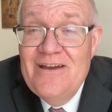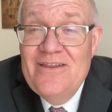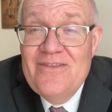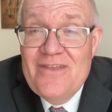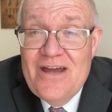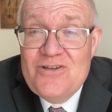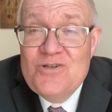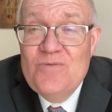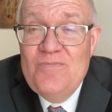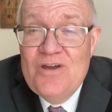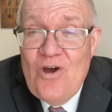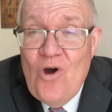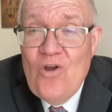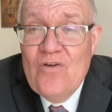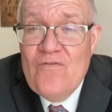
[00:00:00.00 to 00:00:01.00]
That should be
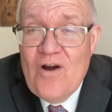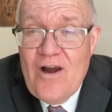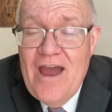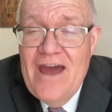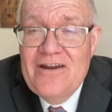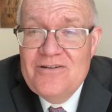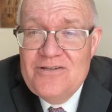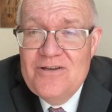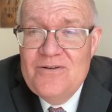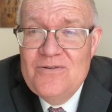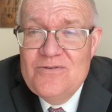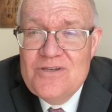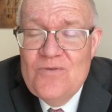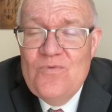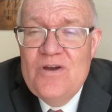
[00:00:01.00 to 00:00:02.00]
all of our
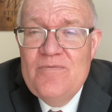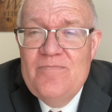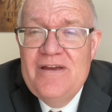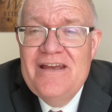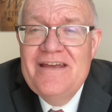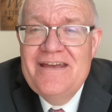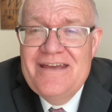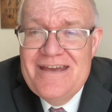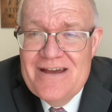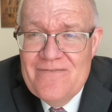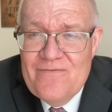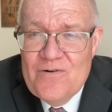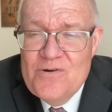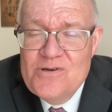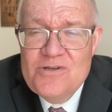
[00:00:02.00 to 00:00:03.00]
attitudes, that we would be
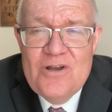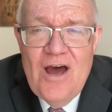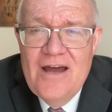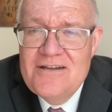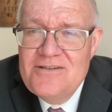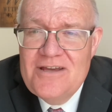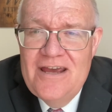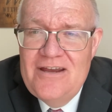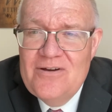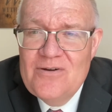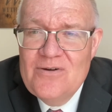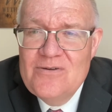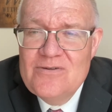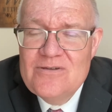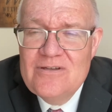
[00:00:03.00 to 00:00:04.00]
givers, not
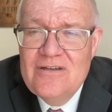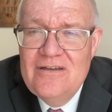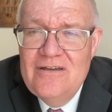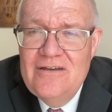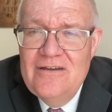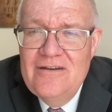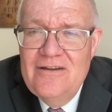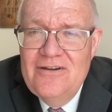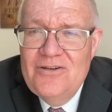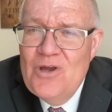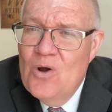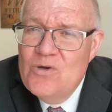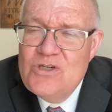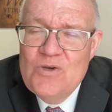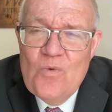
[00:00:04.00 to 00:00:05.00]
takers.
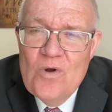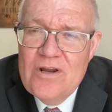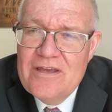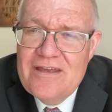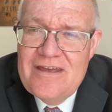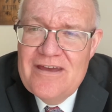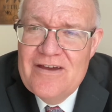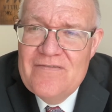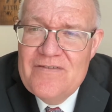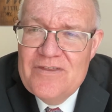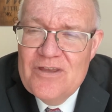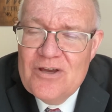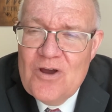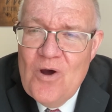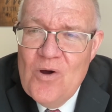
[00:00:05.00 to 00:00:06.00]
Don't you want to give in
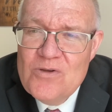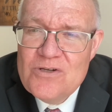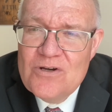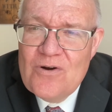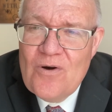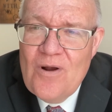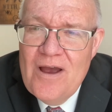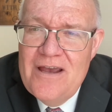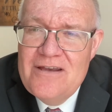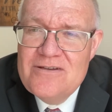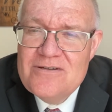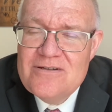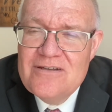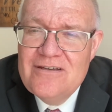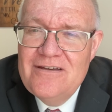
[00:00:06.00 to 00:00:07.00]
the cause of
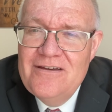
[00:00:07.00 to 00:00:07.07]
Christ?